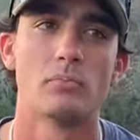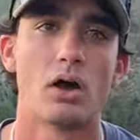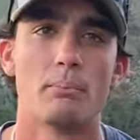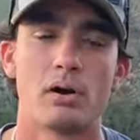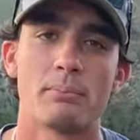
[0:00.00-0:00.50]

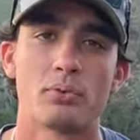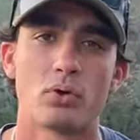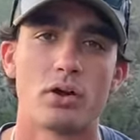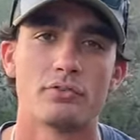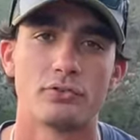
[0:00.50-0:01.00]
uh, pop the
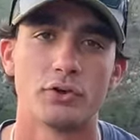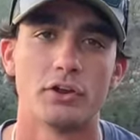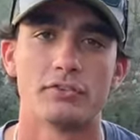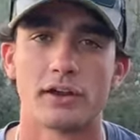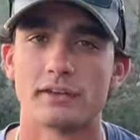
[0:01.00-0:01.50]
rod
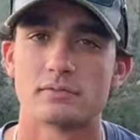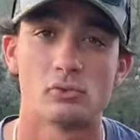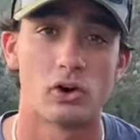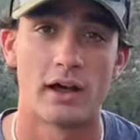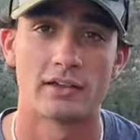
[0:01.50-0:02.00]
free if I get some
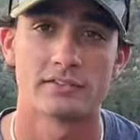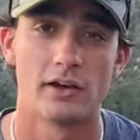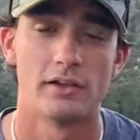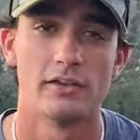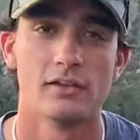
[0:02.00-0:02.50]
grass
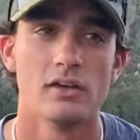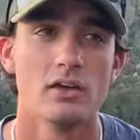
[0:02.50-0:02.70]
on it,